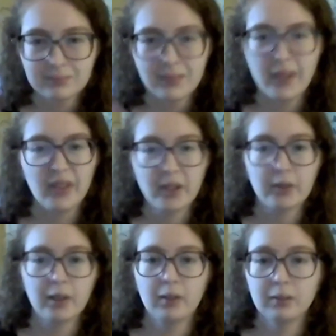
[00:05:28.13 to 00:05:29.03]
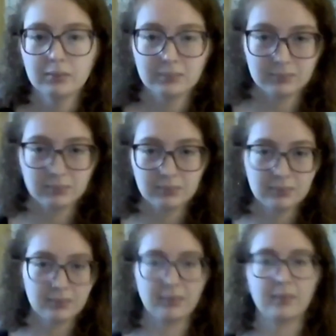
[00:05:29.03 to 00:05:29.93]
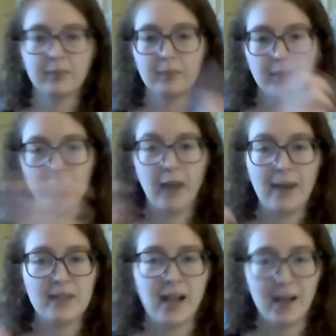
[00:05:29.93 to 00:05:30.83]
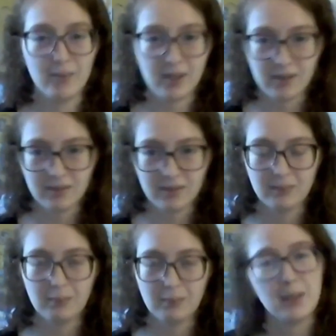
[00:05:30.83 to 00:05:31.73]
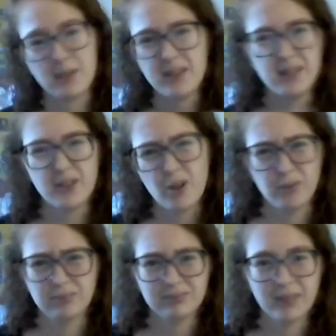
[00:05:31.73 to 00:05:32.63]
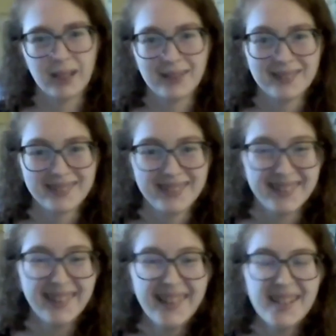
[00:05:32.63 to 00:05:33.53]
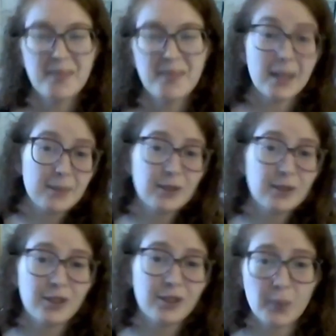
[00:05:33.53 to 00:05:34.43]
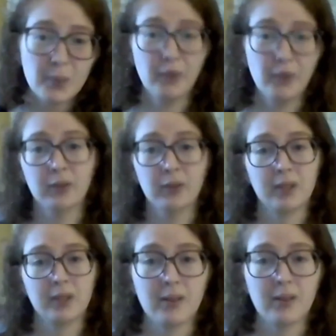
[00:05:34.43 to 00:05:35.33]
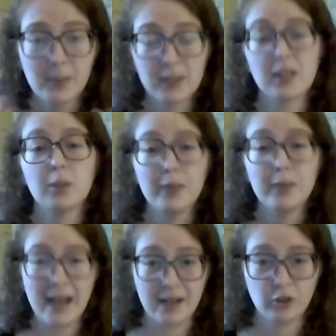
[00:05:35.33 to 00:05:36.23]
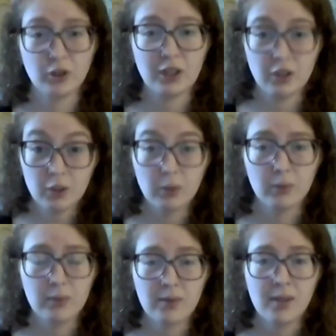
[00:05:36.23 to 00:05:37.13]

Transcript: ethereal 5 times. Maybe don't. Maybe you could use beautiful, something that you would actually use.